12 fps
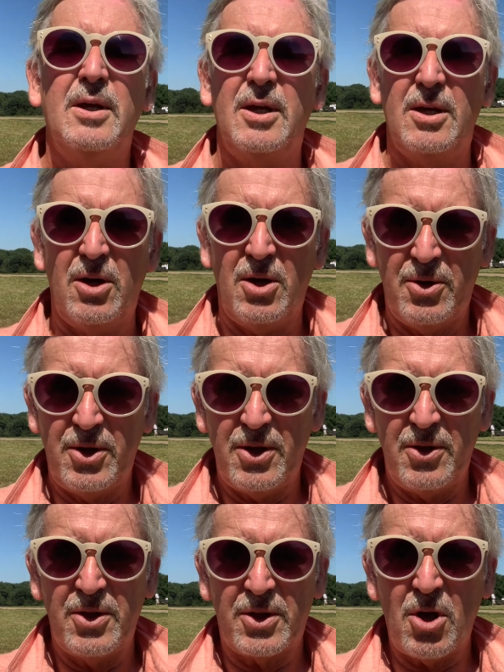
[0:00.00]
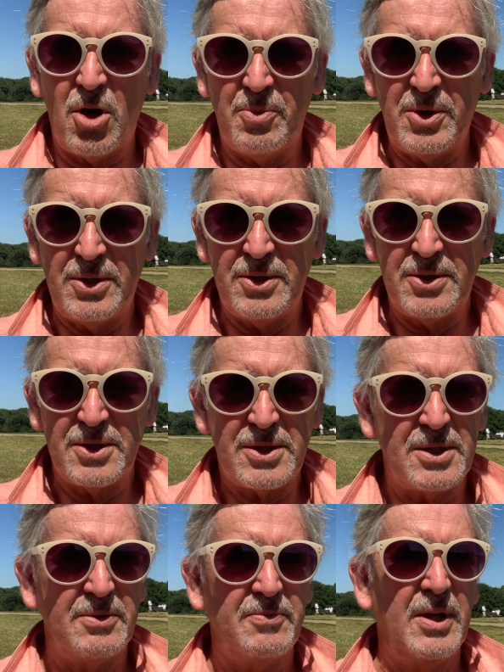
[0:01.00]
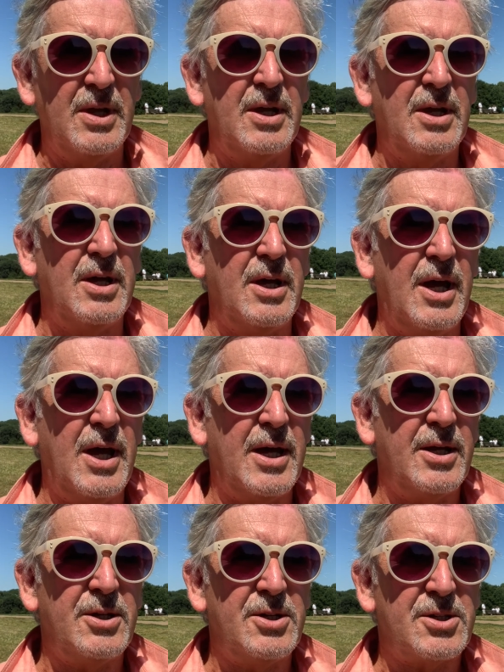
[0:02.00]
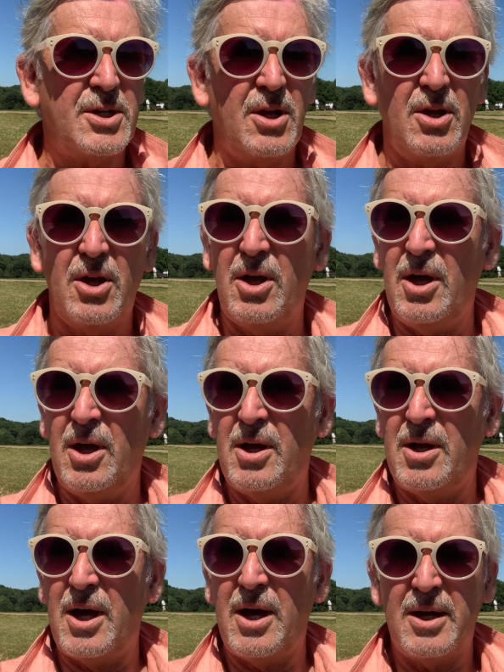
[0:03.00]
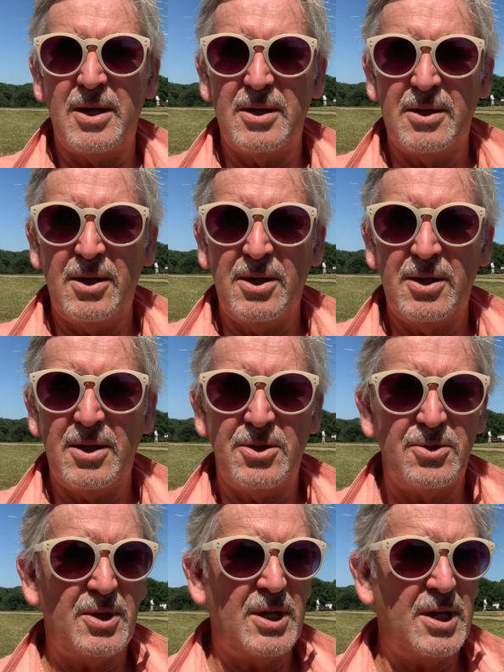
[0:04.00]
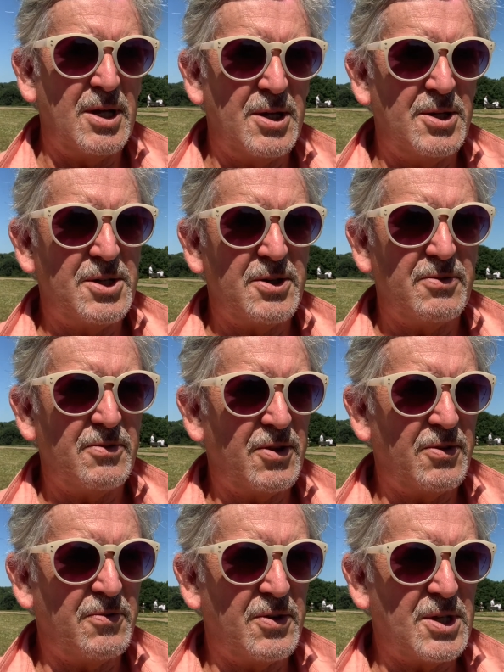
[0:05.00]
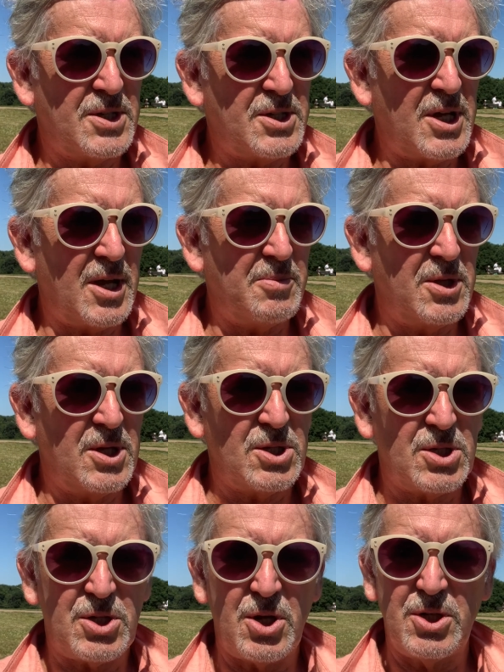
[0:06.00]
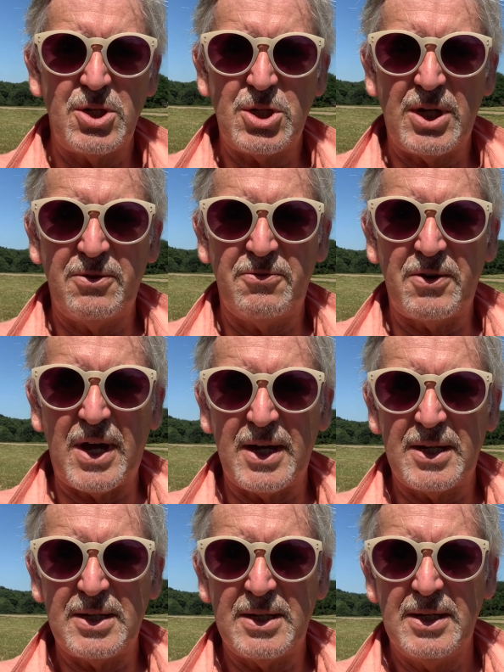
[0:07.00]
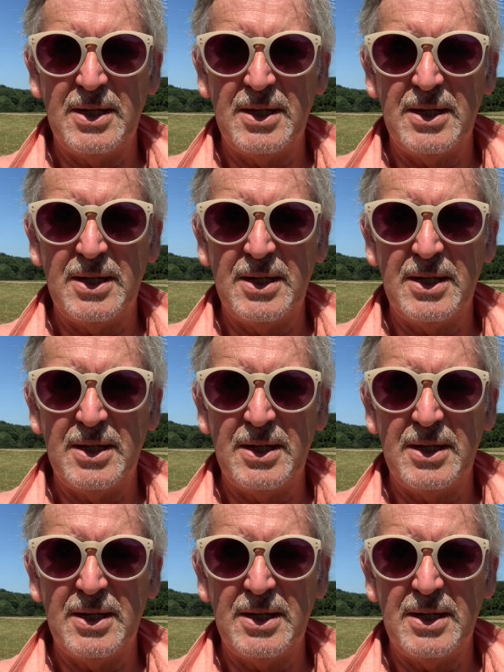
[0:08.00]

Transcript: on the Commons. And I heard or learned for the first time the astonishing fact